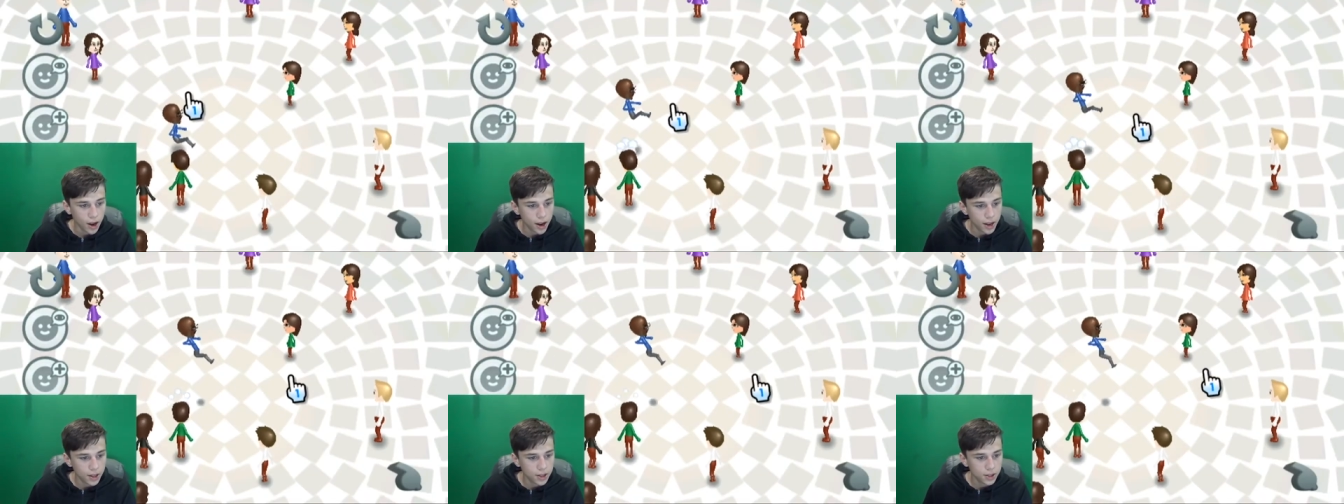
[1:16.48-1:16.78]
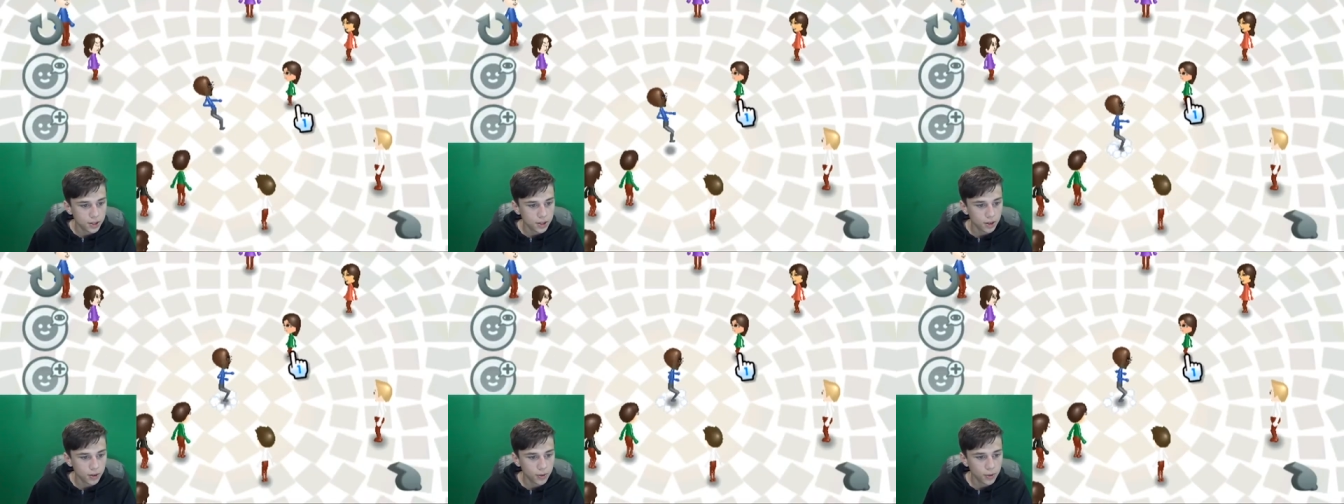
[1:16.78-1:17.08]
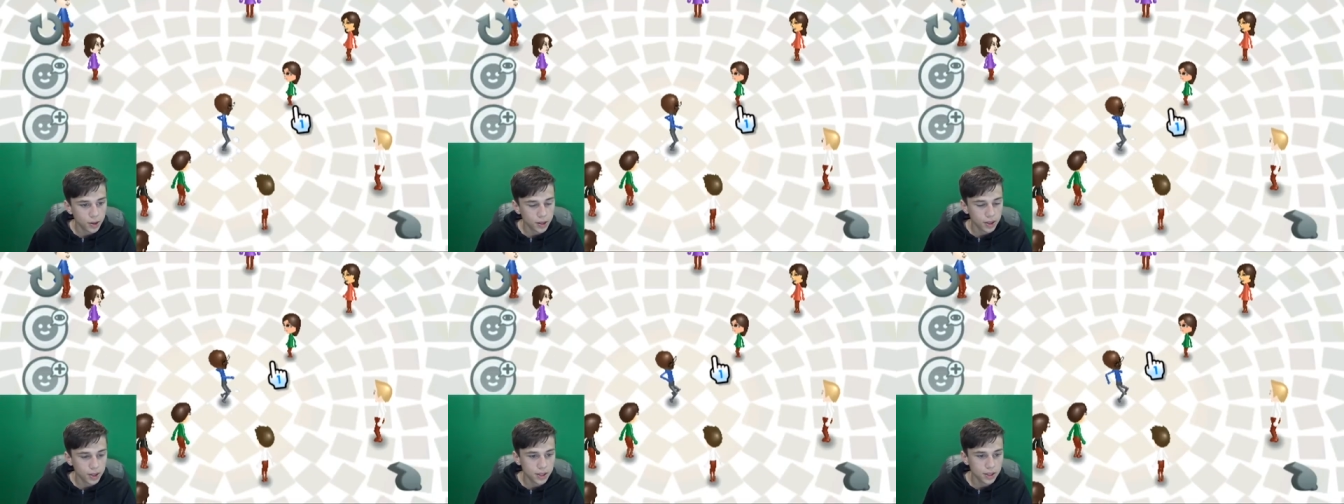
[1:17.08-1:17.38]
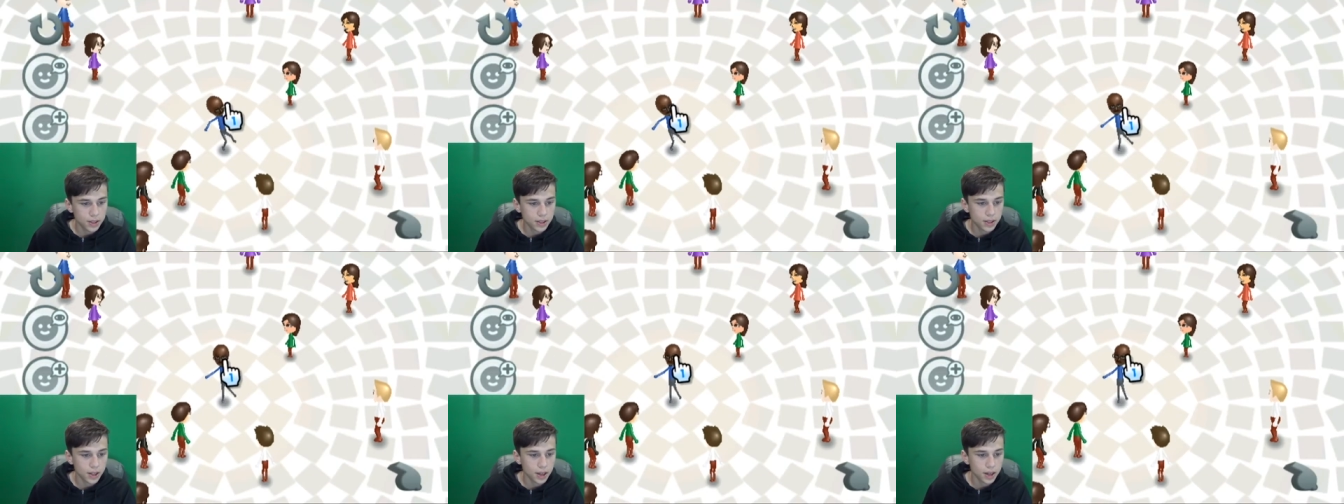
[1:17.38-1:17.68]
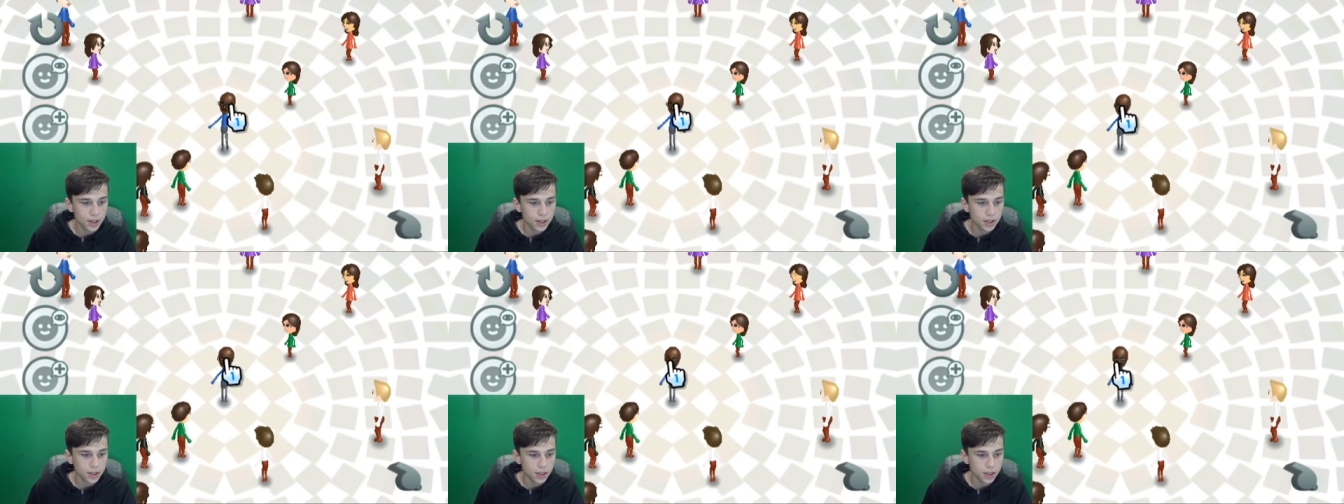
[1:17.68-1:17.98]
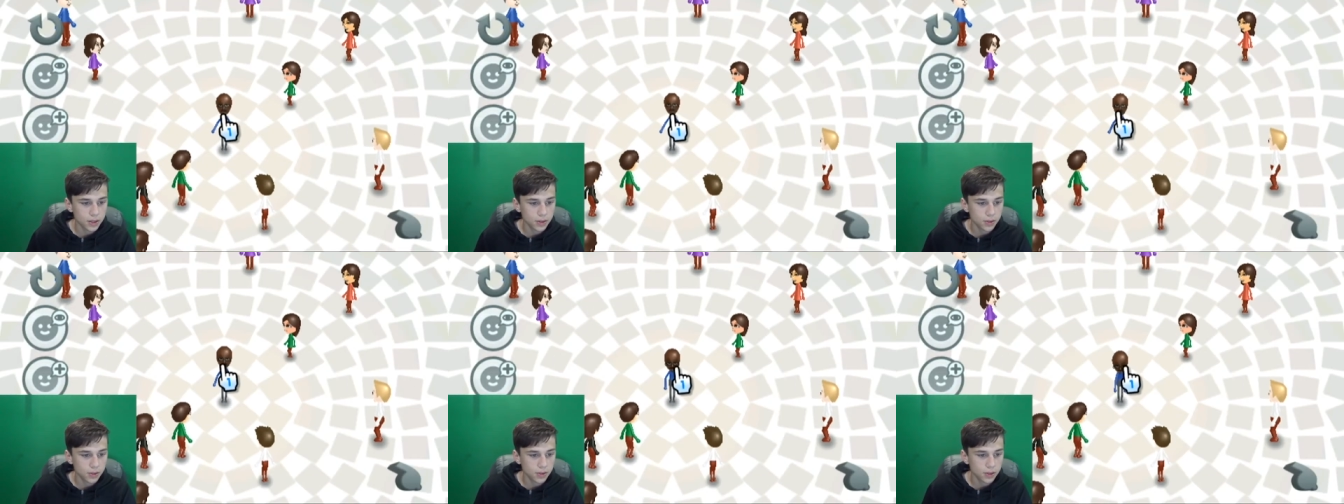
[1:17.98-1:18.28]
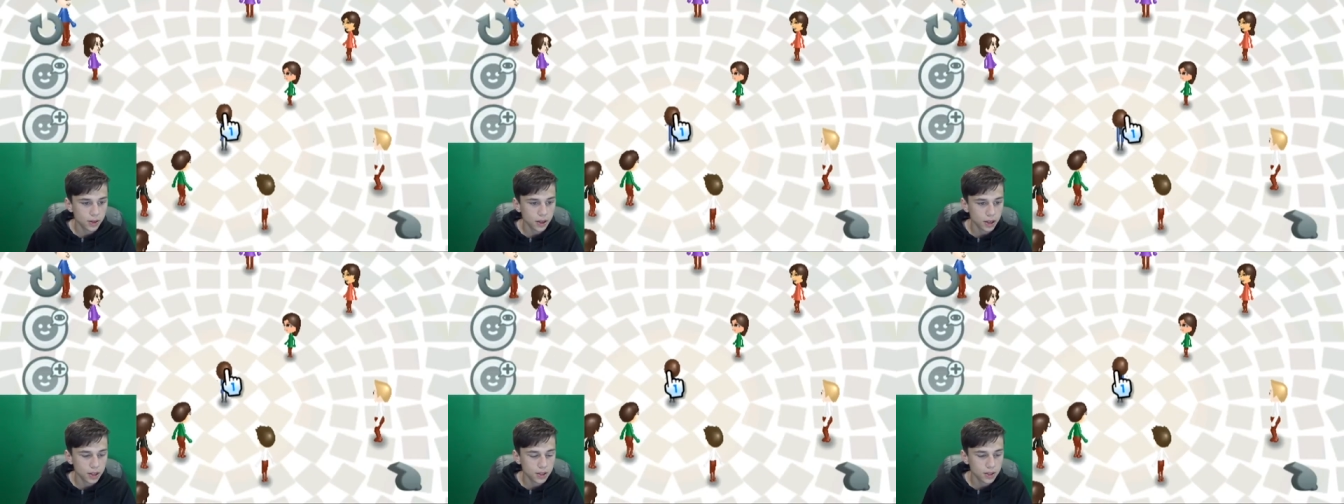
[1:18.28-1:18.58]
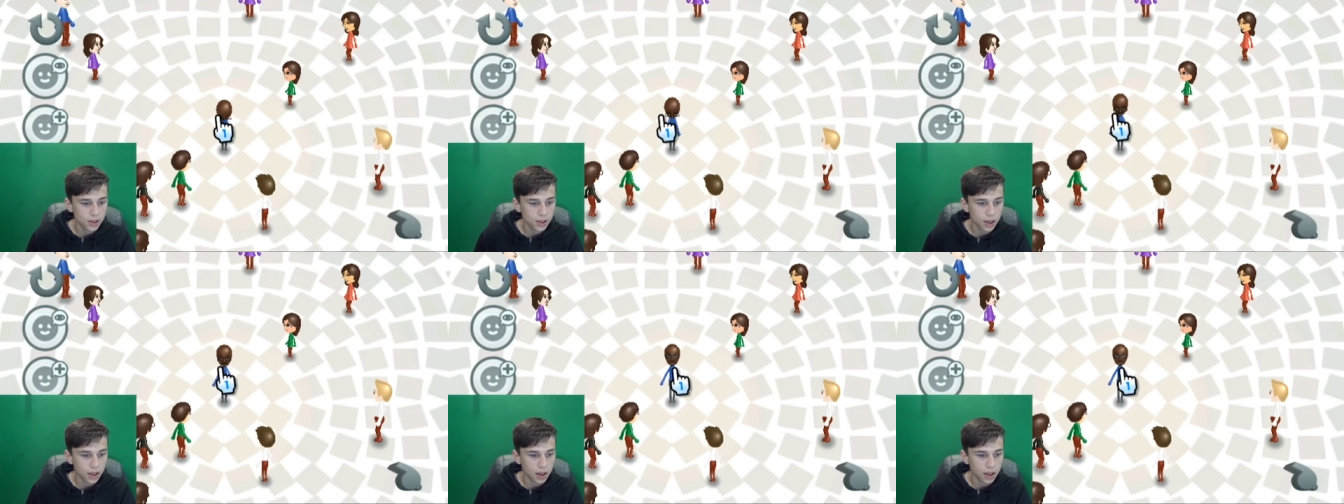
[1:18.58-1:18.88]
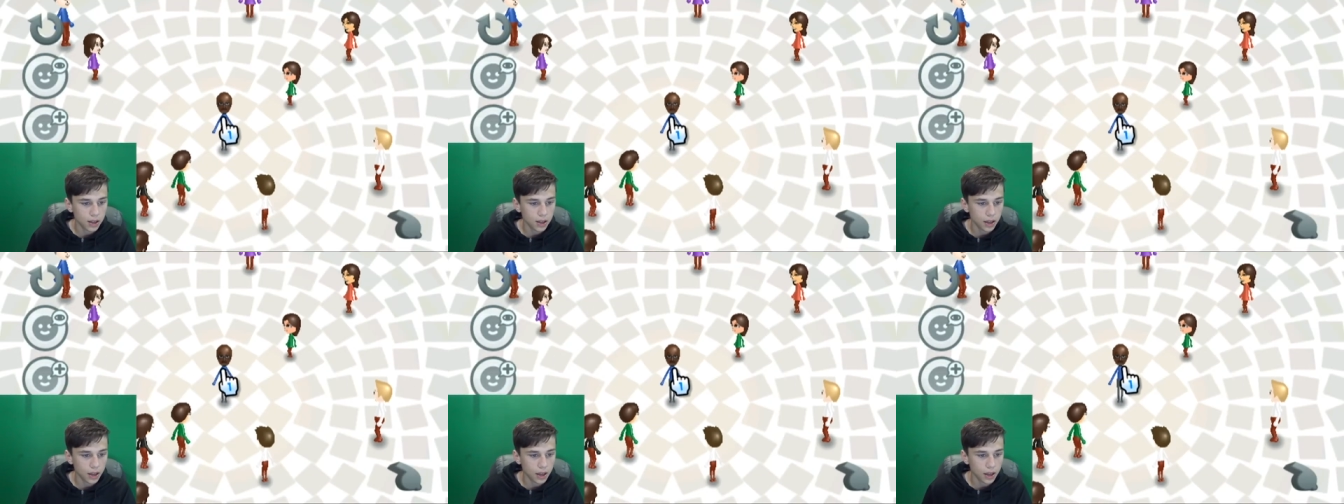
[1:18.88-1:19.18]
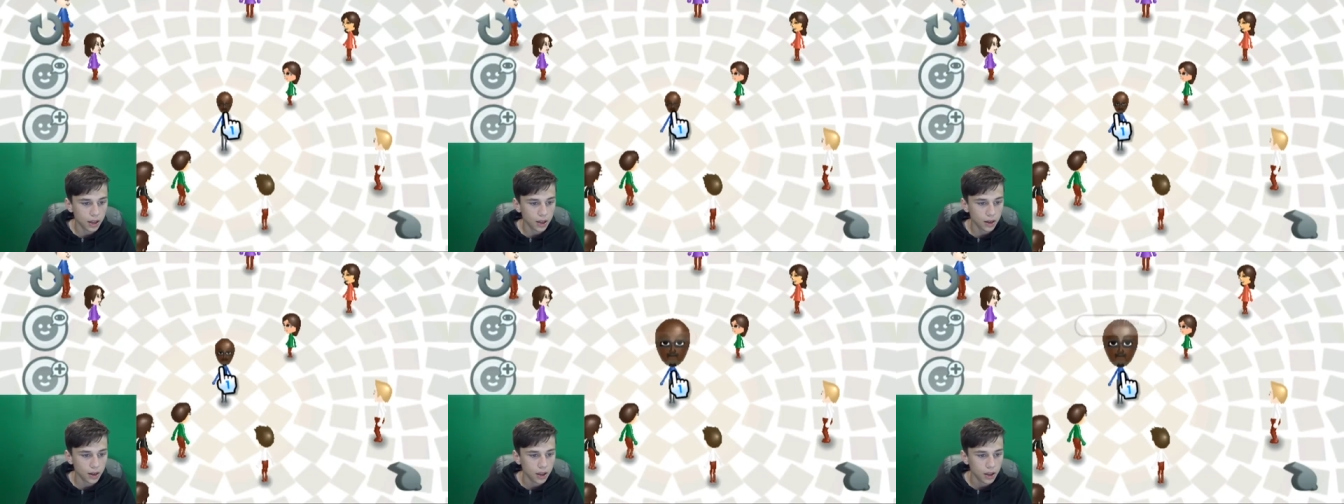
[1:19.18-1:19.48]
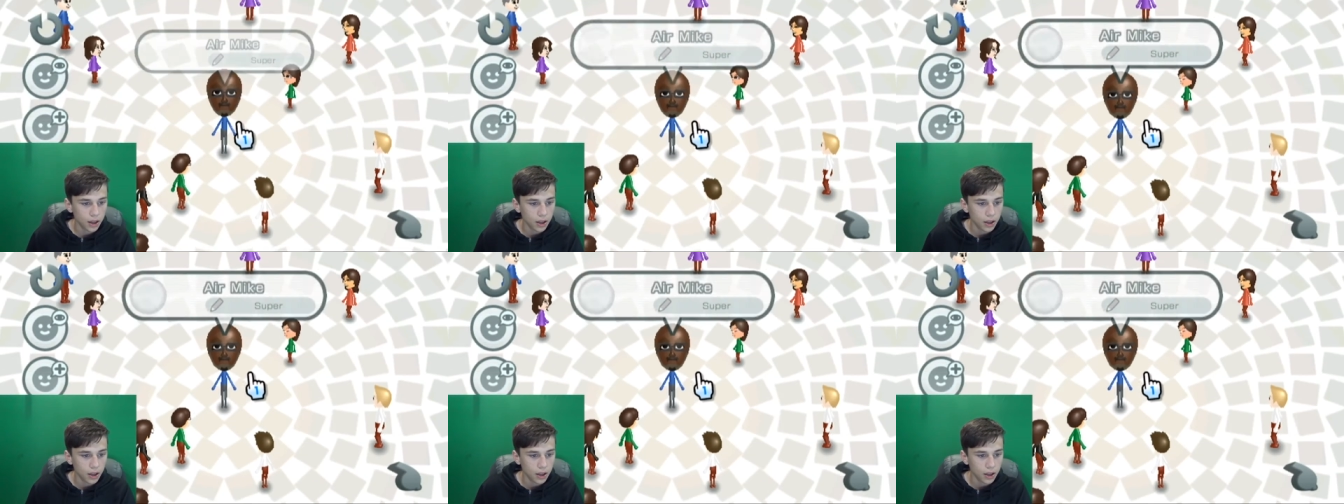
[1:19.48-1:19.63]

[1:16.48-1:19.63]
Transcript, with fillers: All right, and so what this does is is it it